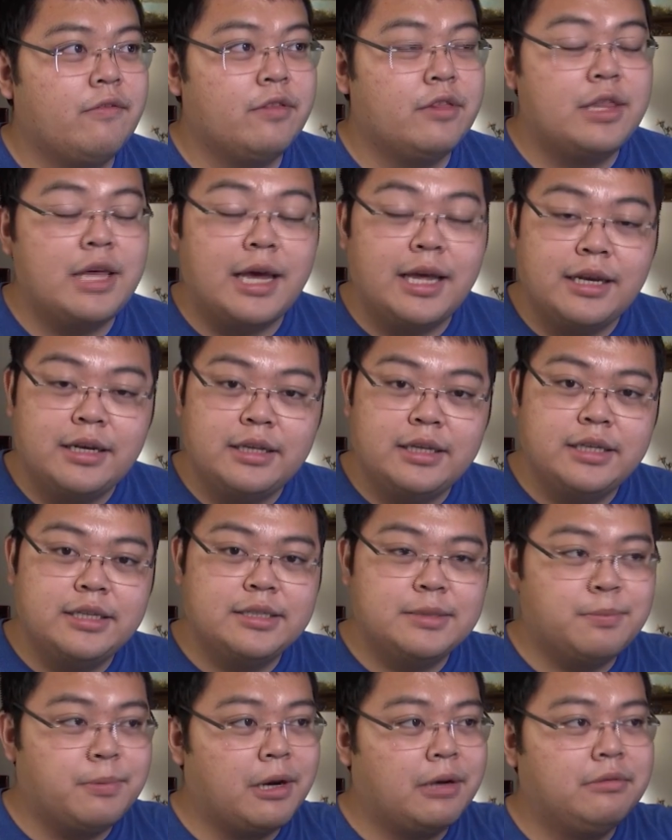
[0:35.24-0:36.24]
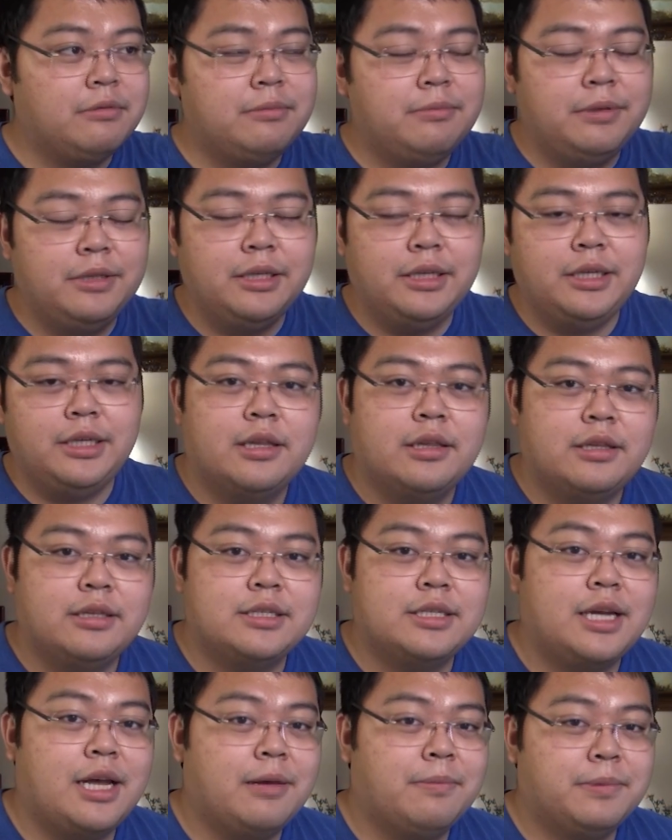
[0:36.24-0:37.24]
that is probably the
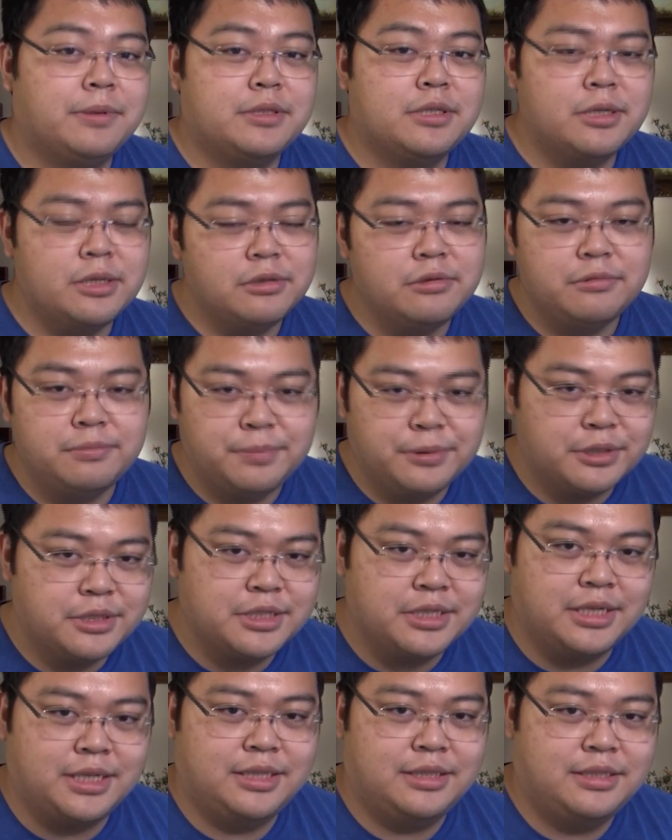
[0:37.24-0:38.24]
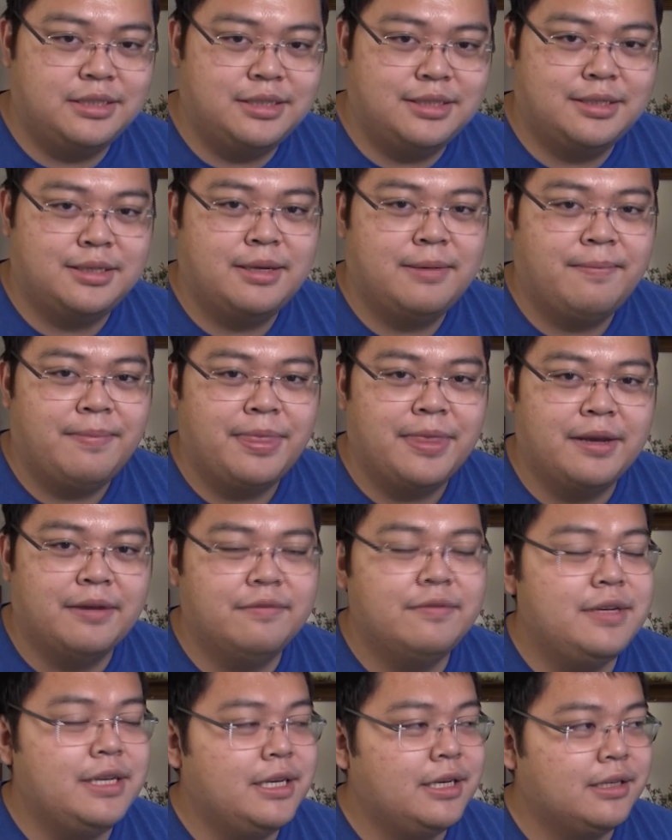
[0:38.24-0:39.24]
top 2%
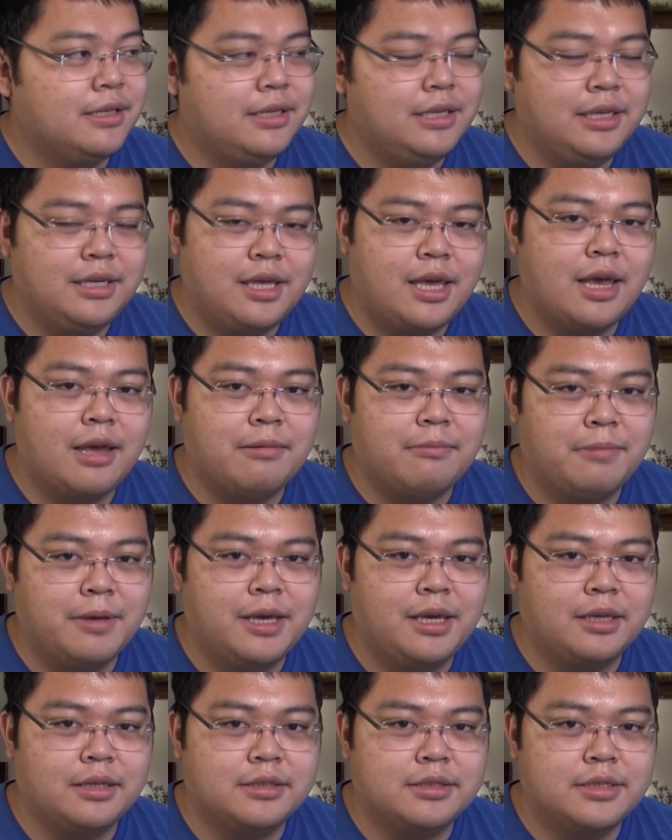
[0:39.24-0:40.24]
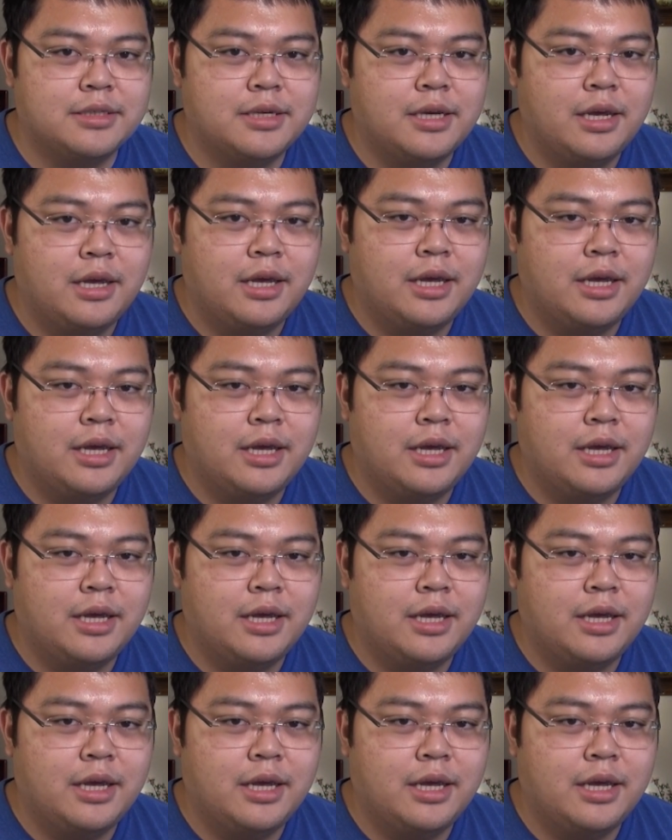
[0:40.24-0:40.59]
of D&D campaigns.